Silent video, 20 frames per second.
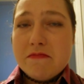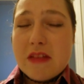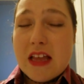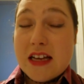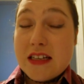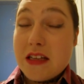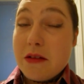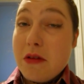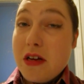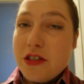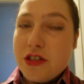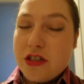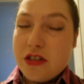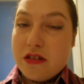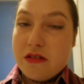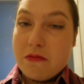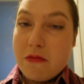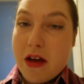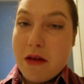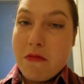As I
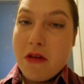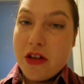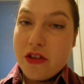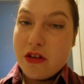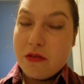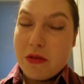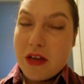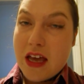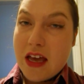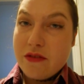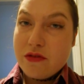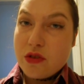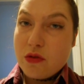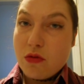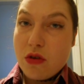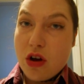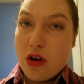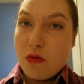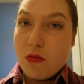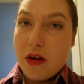mentioned, my mother behaves the
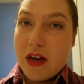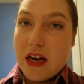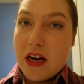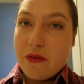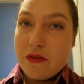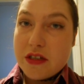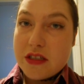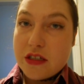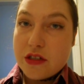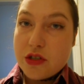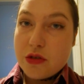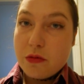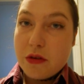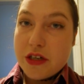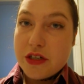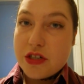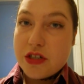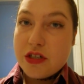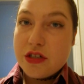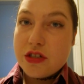wrong way in every
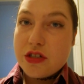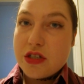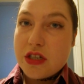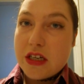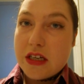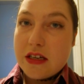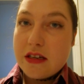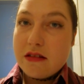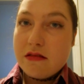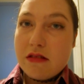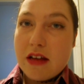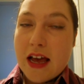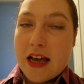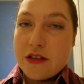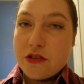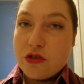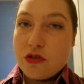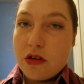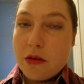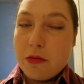situation. She
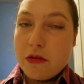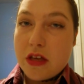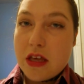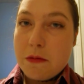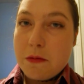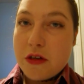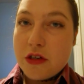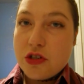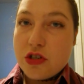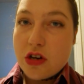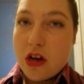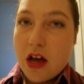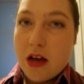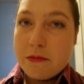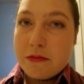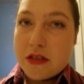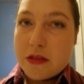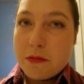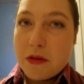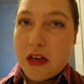has trouble keeping
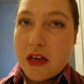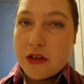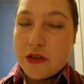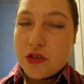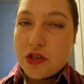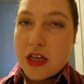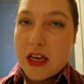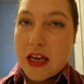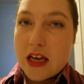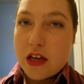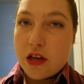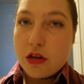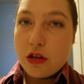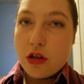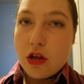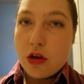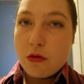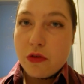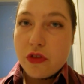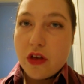jobs because she can't get
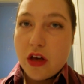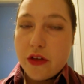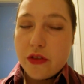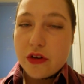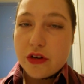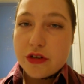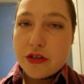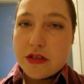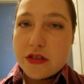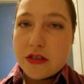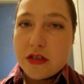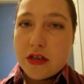along with others.